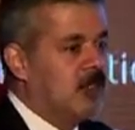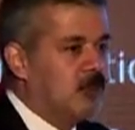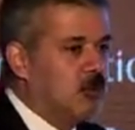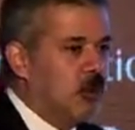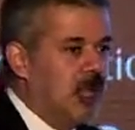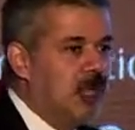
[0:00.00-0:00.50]

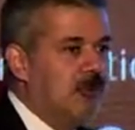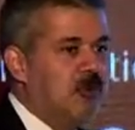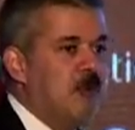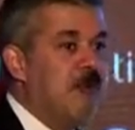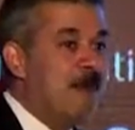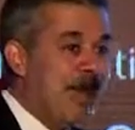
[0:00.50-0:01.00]
to help you
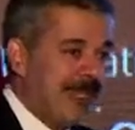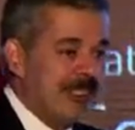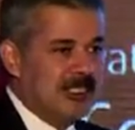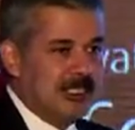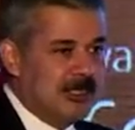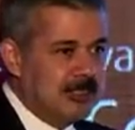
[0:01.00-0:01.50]

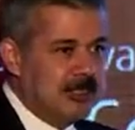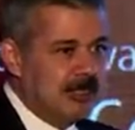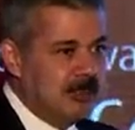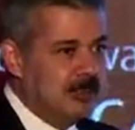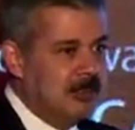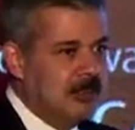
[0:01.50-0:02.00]
manage it
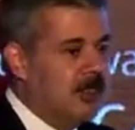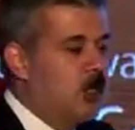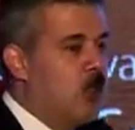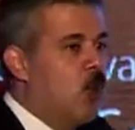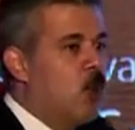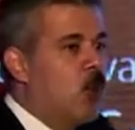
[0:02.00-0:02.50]

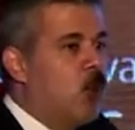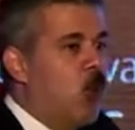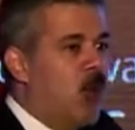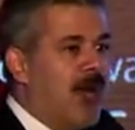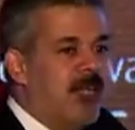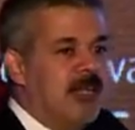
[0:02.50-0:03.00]

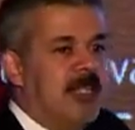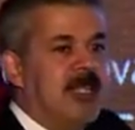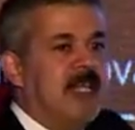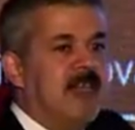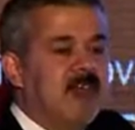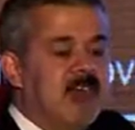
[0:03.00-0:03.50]
while
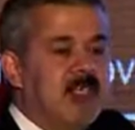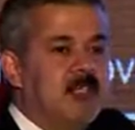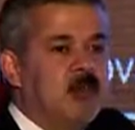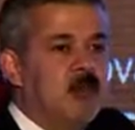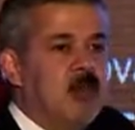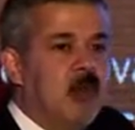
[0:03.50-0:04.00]
delivering
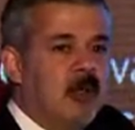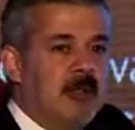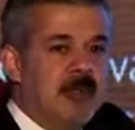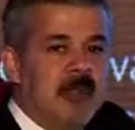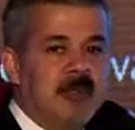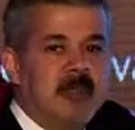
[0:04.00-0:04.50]
to all
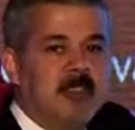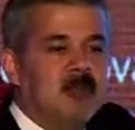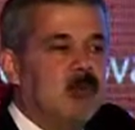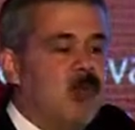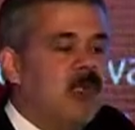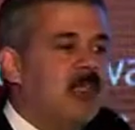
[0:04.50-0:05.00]
departments
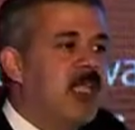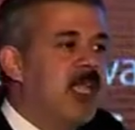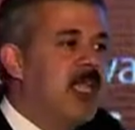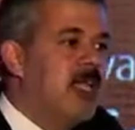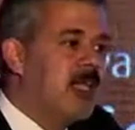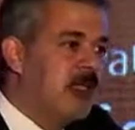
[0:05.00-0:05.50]
what
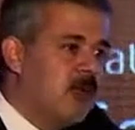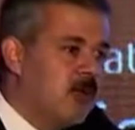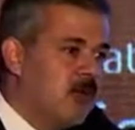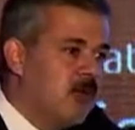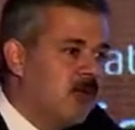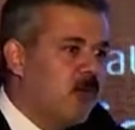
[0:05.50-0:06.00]
they
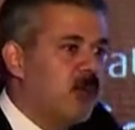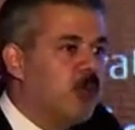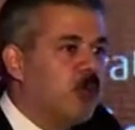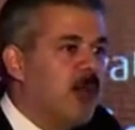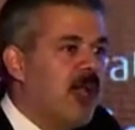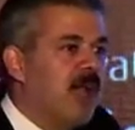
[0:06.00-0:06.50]
want
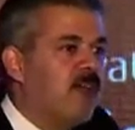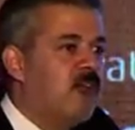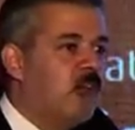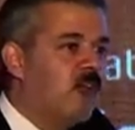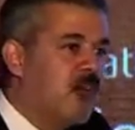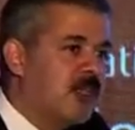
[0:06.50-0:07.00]
to have
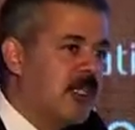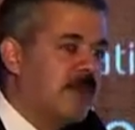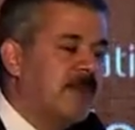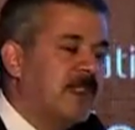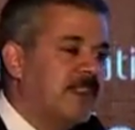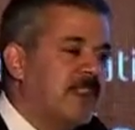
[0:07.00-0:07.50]
or what their
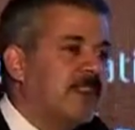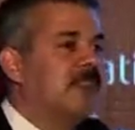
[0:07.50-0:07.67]
business